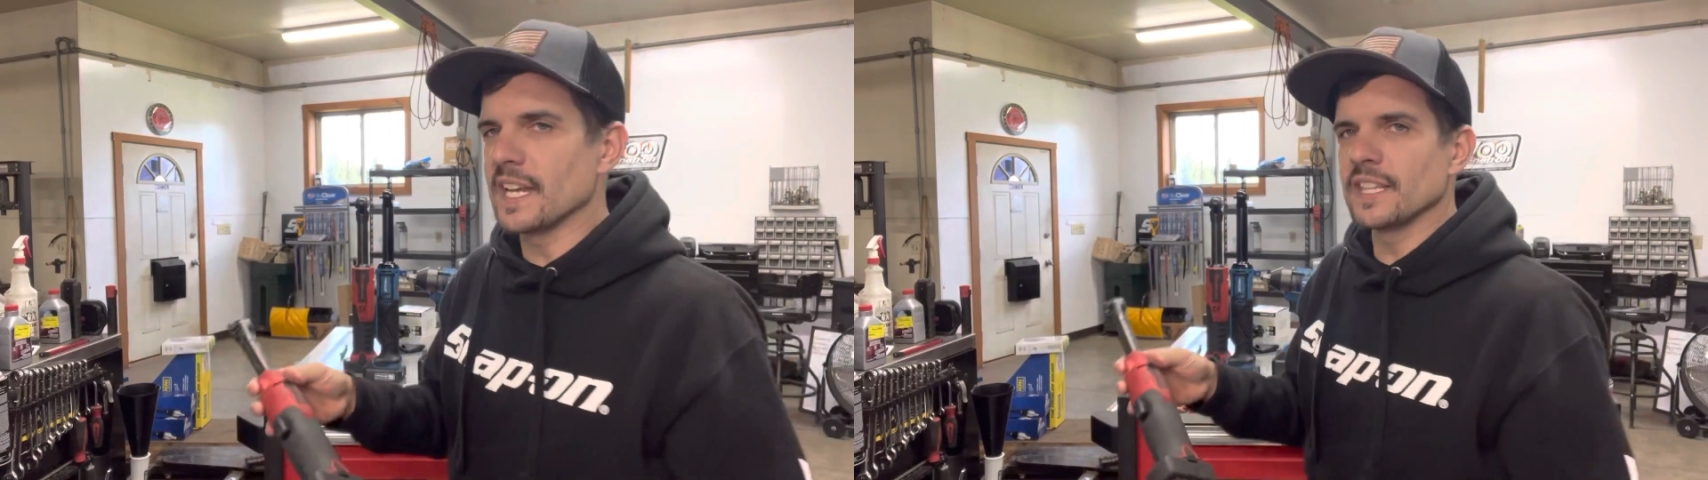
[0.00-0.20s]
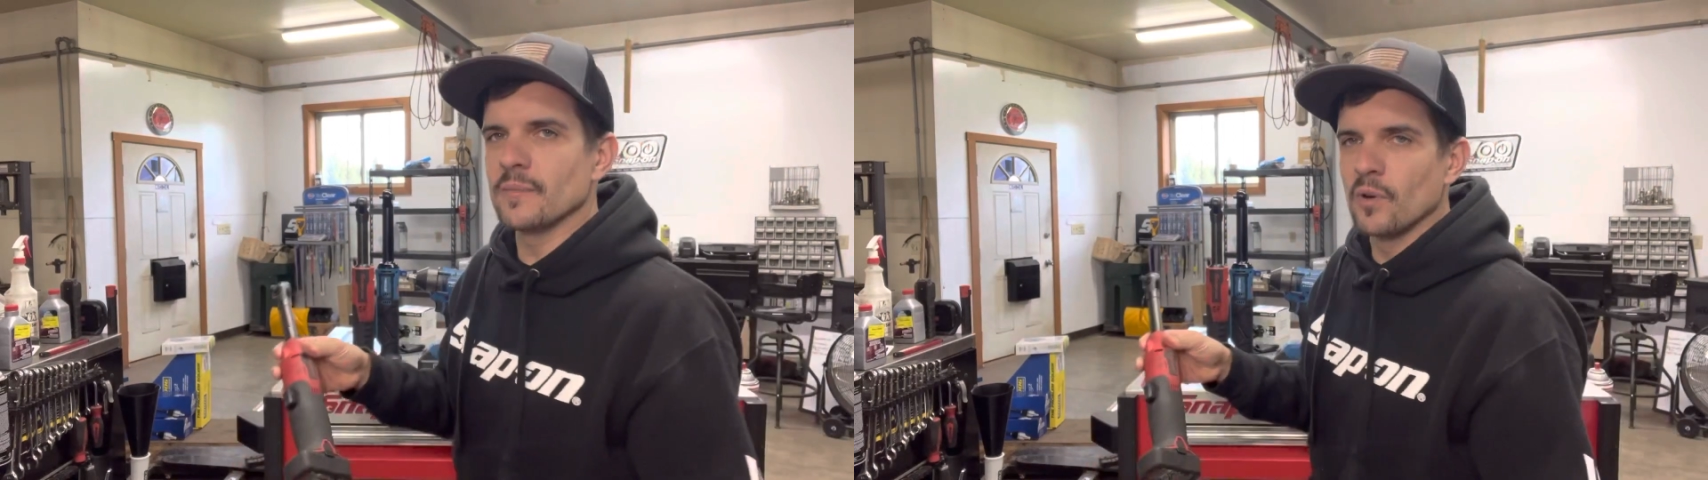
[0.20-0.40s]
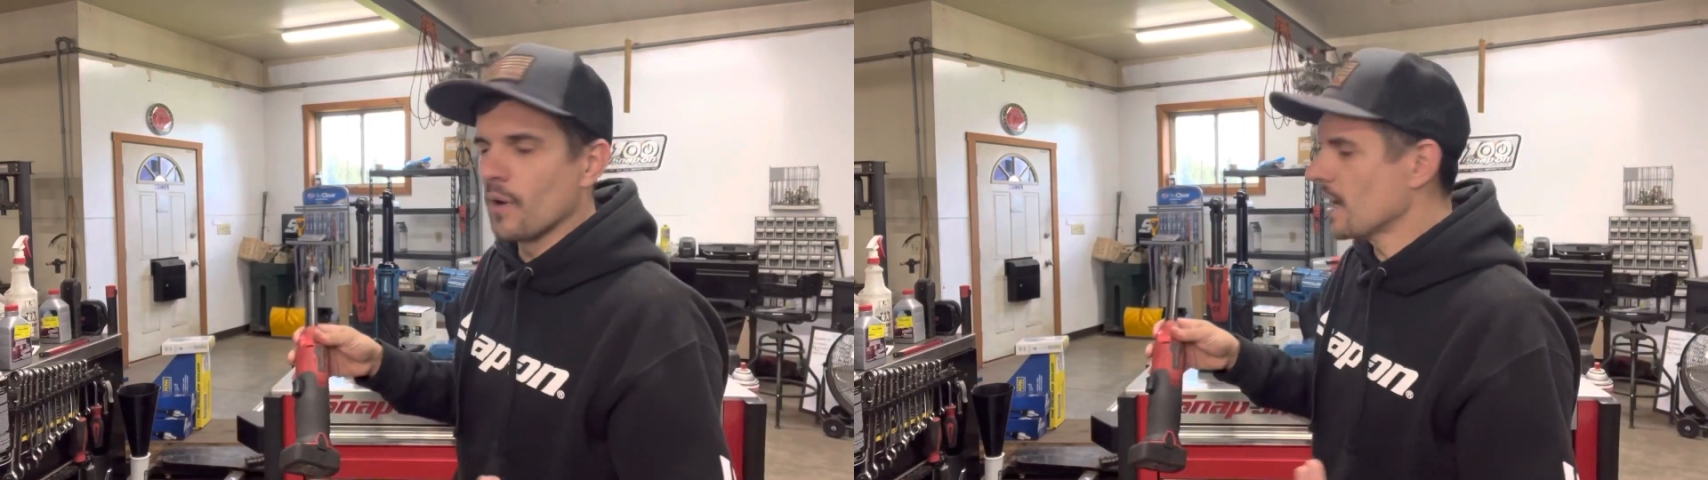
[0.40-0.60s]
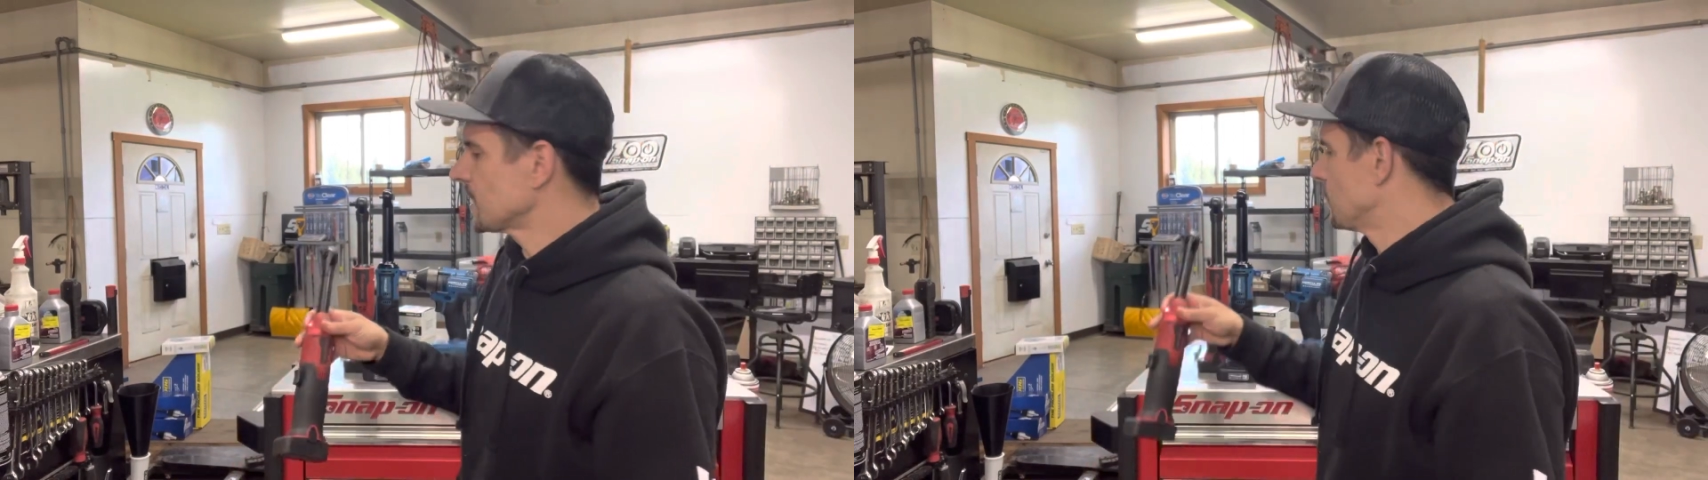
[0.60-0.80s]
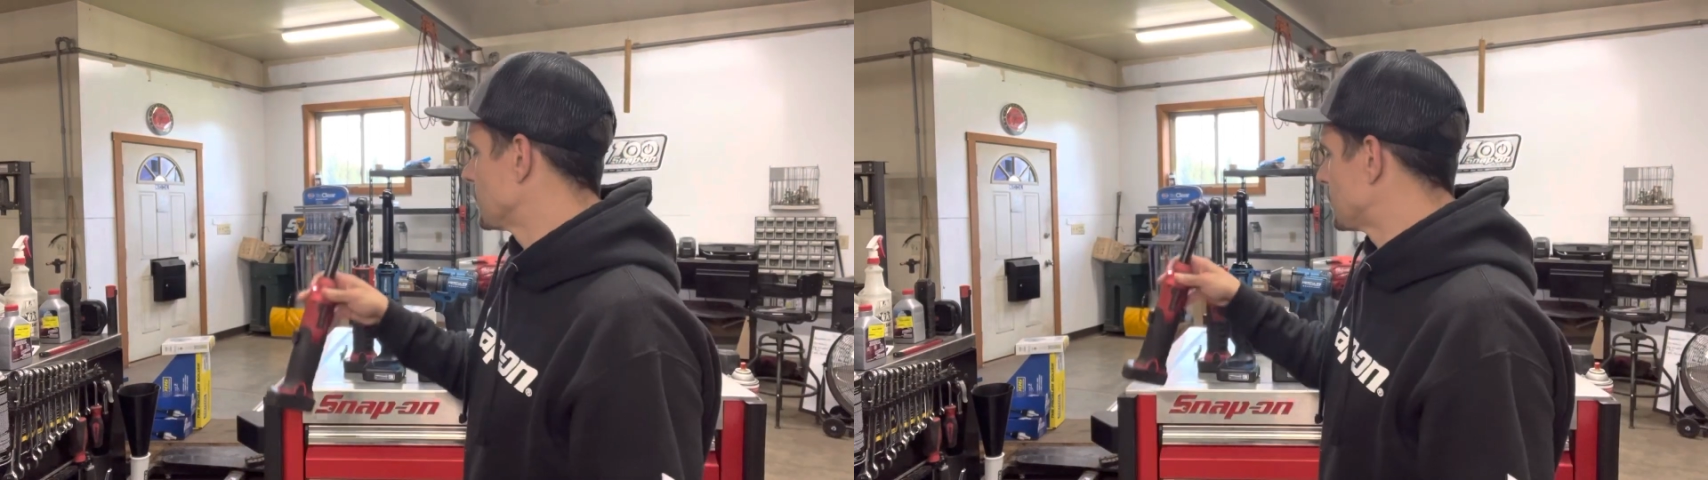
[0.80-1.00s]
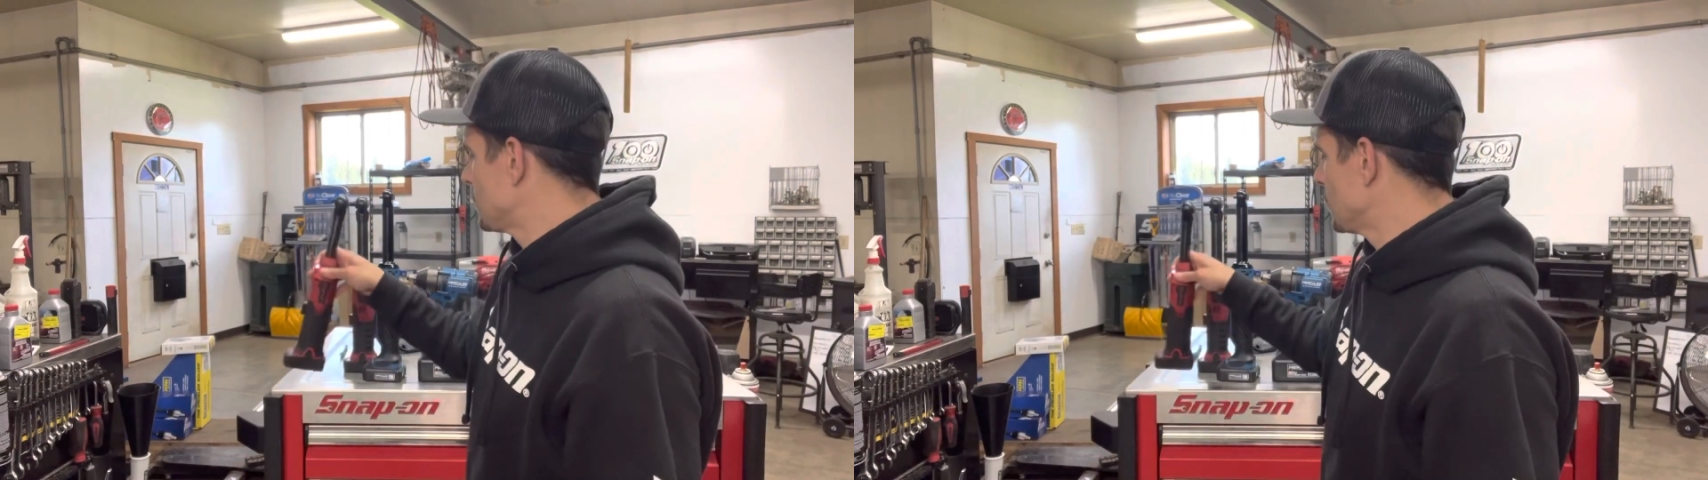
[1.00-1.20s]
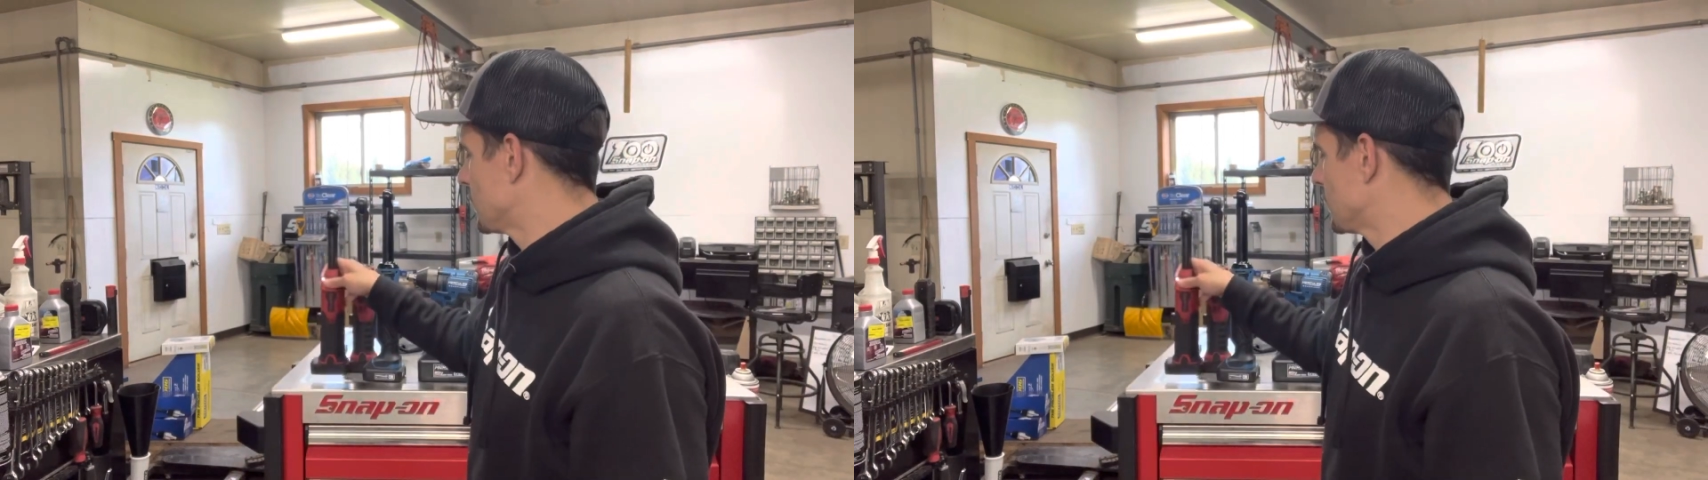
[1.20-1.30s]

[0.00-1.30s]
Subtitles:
hated the Milwaukee ones too,